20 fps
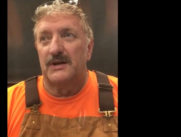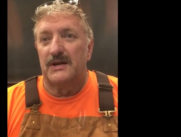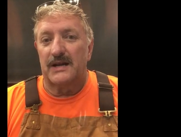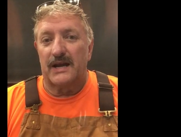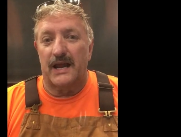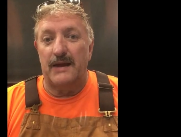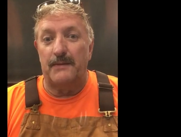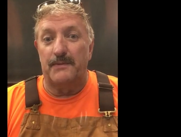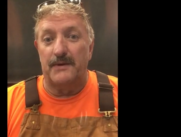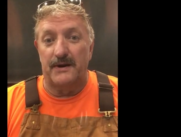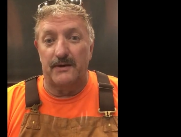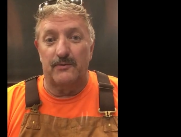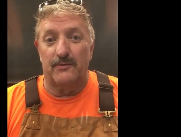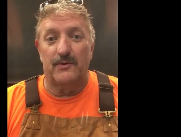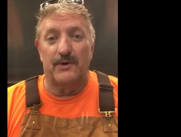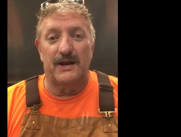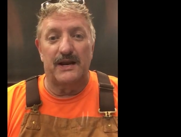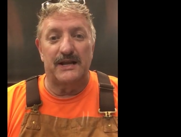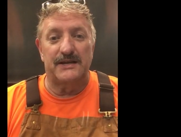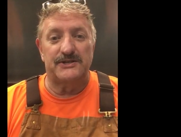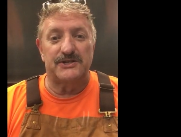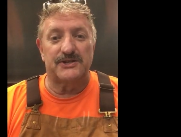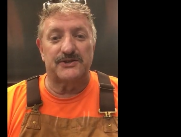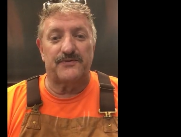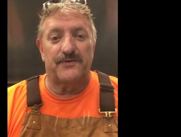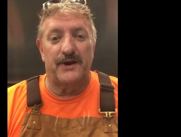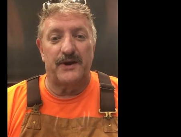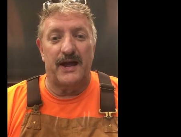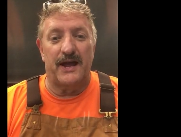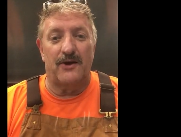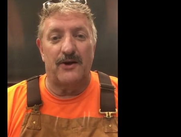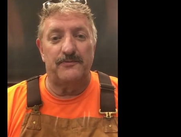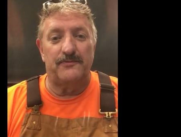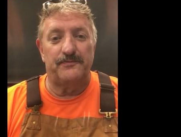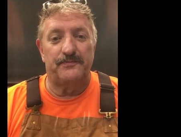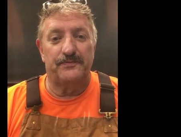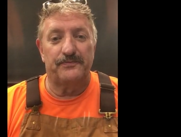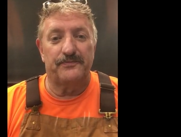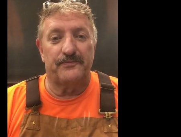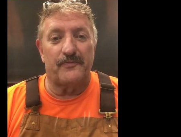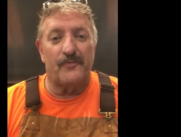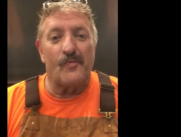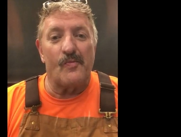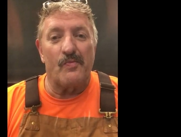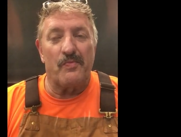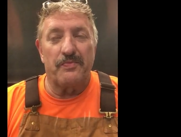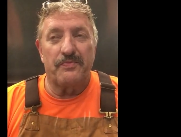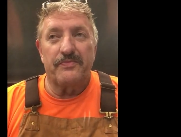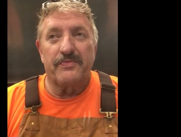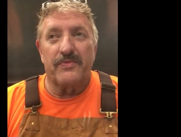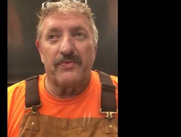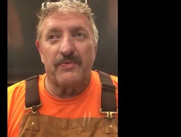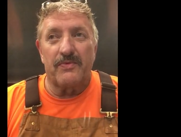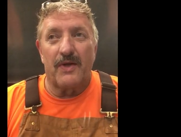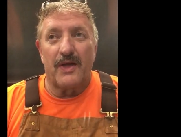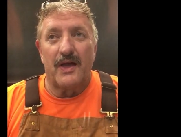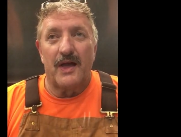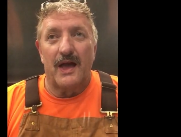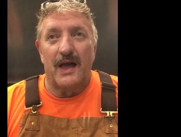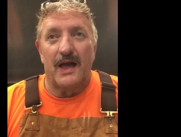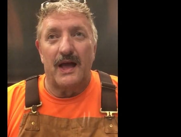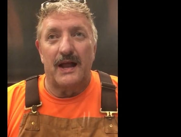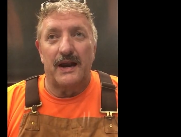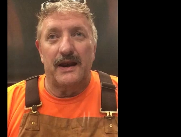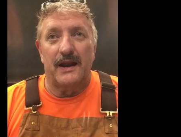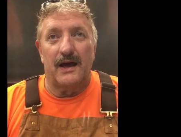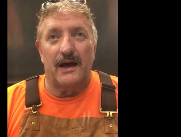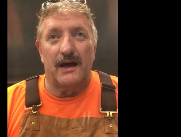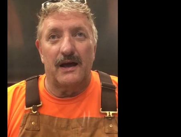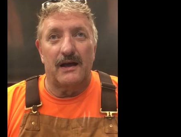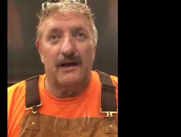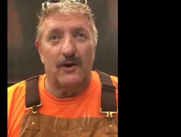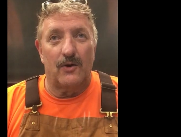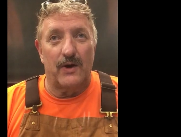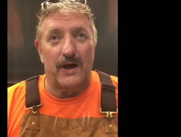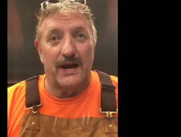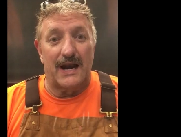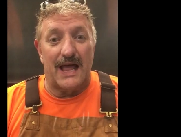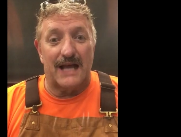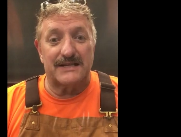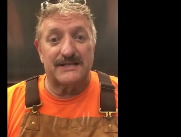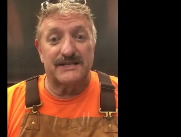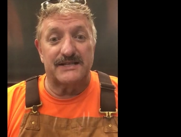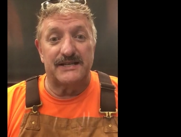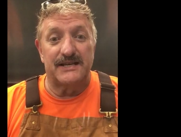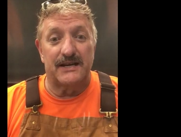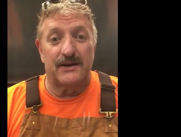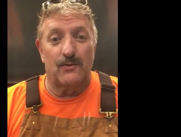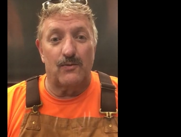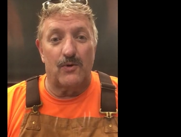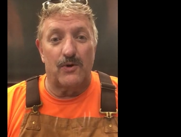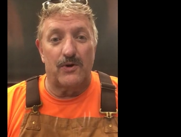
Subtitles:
keeping it religious for now. And I'd like to send a